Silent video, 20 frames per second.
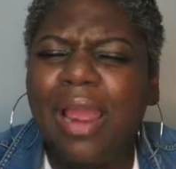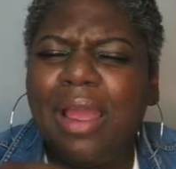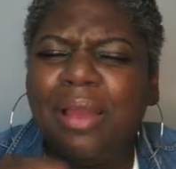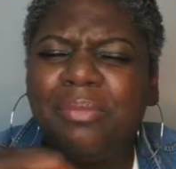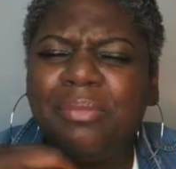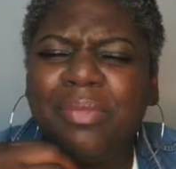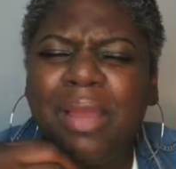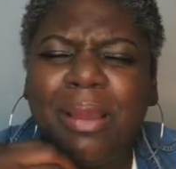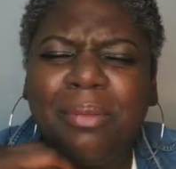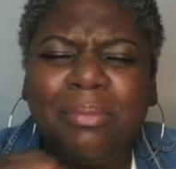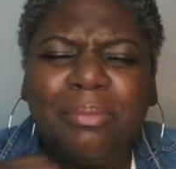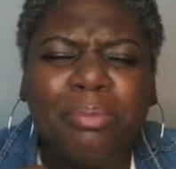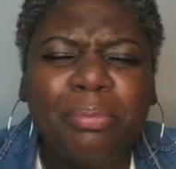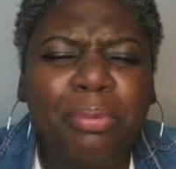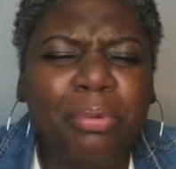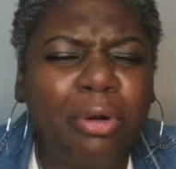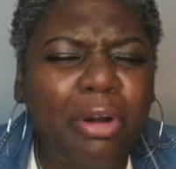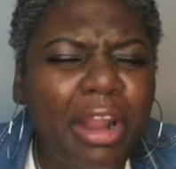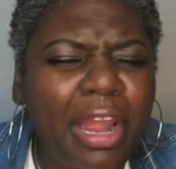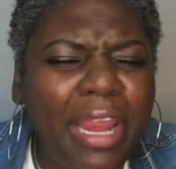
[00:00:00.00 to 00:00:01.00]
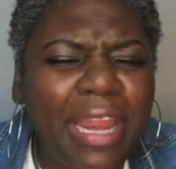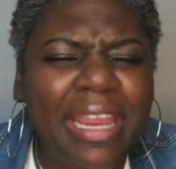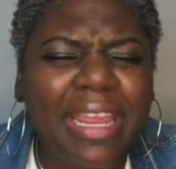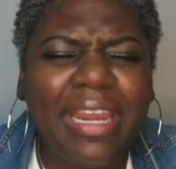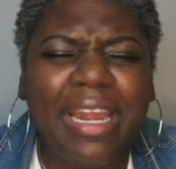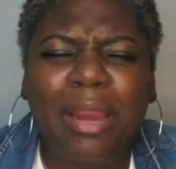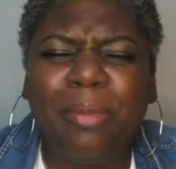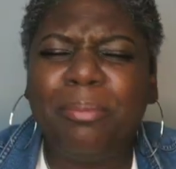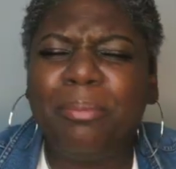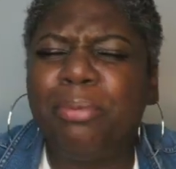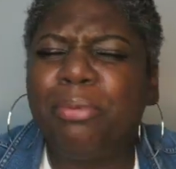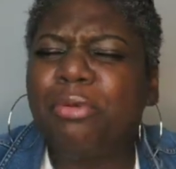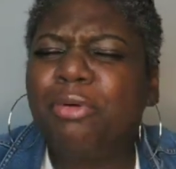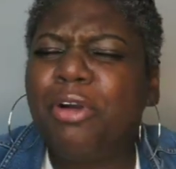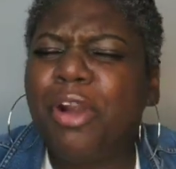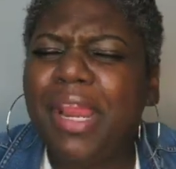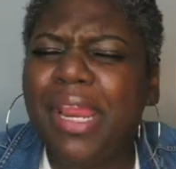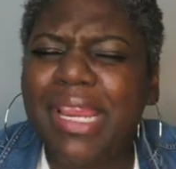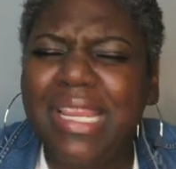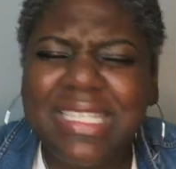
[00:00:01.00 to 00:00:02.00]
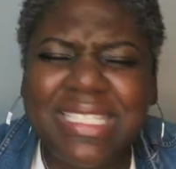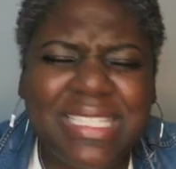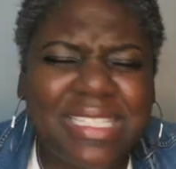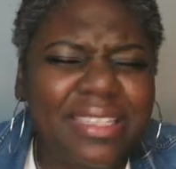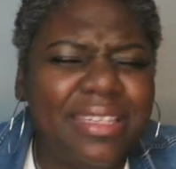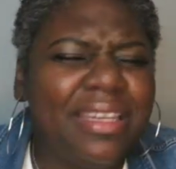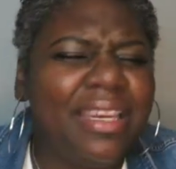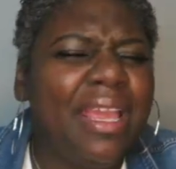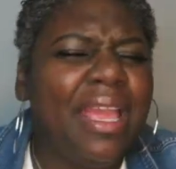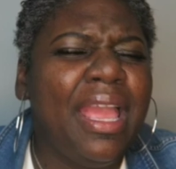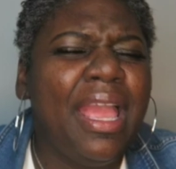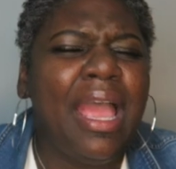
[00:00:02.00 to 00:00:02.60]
I'm I'm praying. I'm praising.